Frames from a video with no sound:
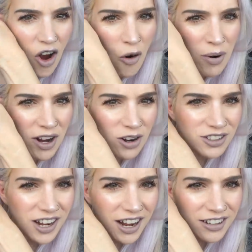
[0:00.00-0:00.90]
Oh my
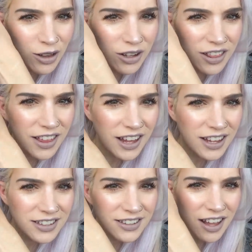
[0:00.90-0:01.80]
gosh, guys, look at
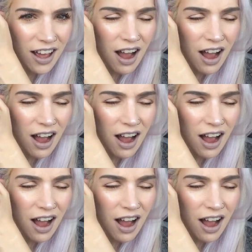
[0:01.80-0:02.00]
this.